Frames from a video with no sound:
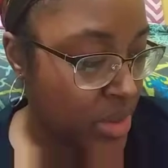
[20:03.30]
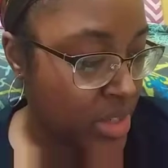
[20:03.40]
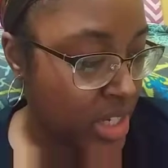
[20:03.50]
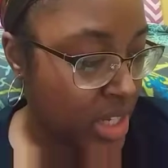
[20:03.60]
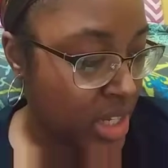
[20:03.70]

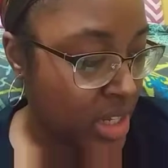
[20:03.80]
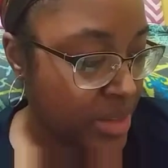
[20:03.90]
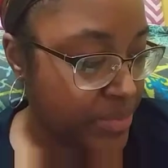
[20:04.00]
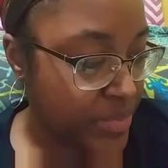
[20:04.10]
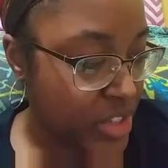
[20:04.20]

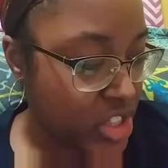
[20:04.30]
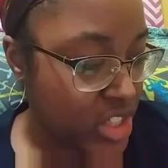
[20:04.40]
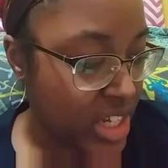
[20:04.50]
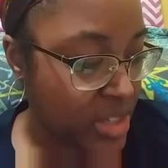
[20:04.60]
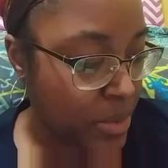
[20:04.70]
Nikki, she's
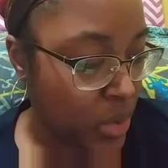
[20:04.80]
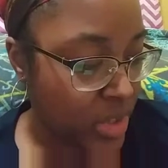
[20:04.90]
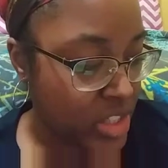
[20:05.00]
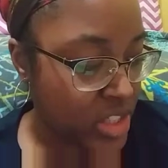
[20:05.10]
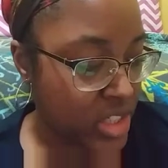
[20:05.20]
at the pool
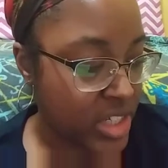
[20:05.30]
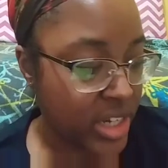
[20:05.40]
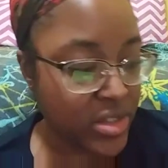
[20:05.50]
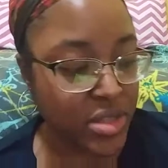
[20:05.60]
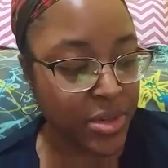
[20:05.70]
and she
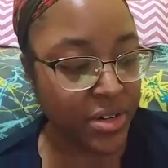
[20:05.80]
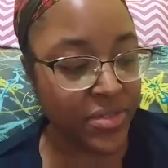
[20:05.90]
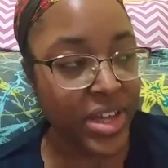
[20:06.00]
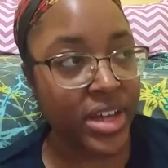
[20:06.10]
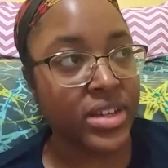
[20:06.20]
tells Smurf
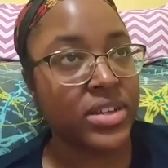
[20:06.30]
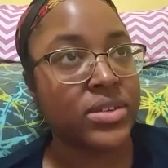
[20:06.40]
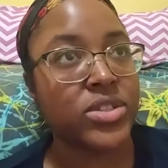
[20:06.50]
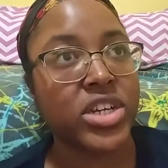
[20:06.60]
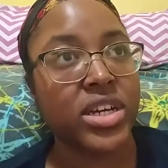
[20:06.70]

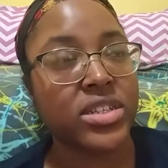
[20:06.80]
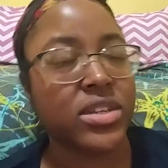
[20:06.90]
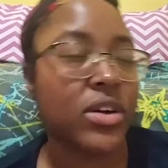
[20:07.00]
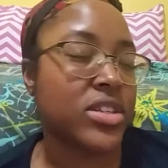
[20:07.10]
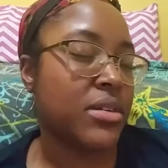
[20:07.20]
that, Jay is an
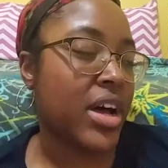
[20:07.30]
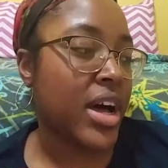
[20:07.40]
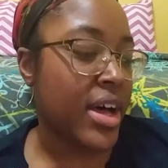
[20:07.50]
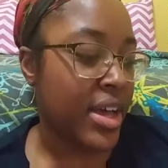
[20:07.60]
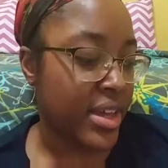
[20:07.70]
awesome
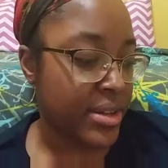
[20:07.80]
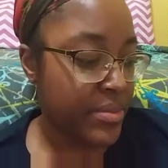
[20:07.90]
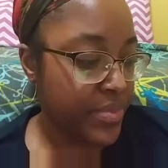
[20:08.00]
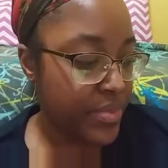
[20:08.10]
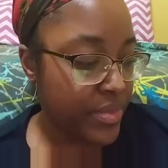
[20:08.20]
guy and
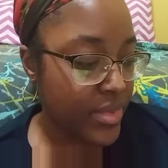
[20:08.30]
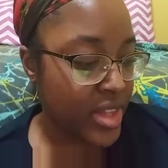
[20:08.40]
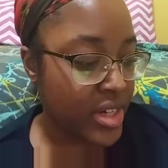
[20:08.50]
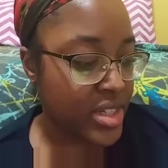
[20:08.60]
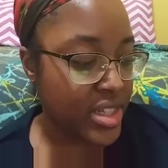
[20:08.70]

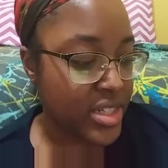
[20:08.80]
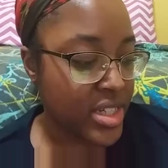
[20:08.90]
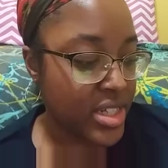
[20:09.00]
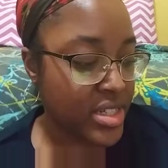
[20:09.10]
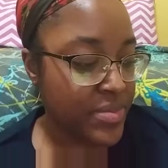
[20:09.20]
everything like
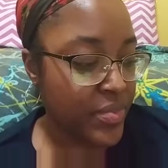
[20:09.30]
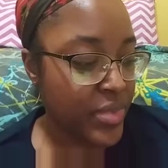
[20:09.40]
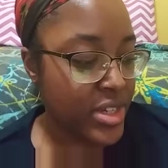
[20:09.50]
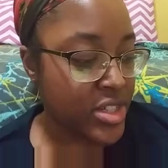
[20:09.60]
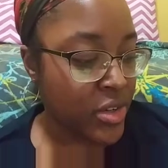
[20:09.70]
this.
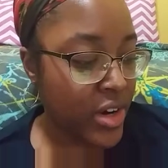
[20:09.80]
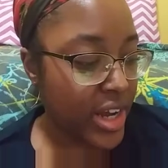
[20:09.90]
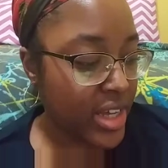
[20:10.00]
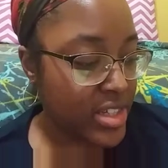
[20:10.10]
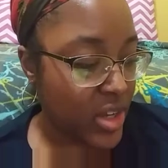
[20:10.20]
So
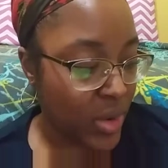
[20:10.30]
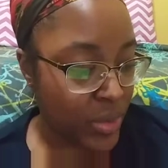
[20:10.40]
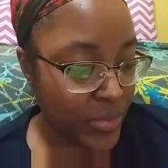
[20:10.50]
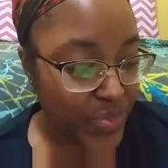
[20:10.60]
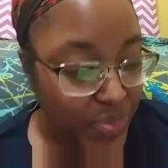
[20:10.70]
Greg gets
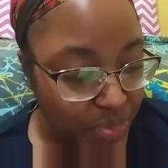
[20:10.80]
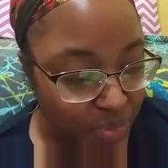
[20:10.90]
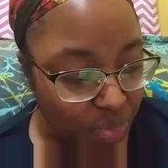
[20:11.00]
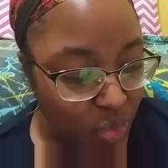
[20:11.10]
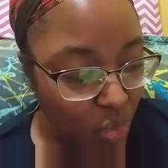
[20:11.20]
home.
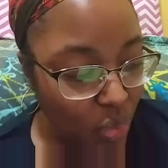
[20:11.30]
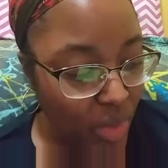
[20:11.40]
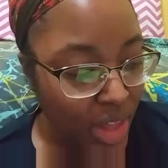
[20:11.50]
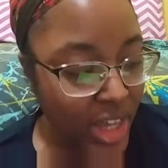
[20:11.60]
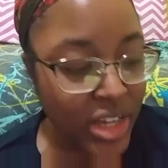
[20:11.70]

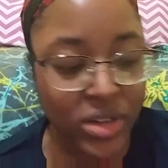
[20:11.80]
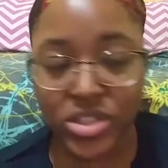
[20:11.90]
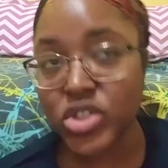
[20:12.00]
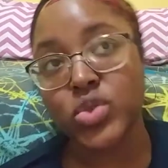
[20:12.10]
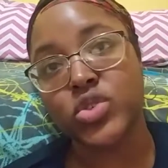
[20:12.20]
He goes
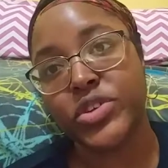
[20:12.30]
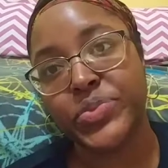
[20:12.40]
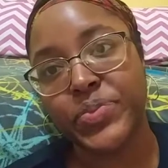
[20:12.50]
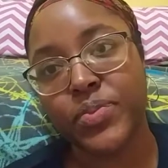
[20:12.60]
into his room.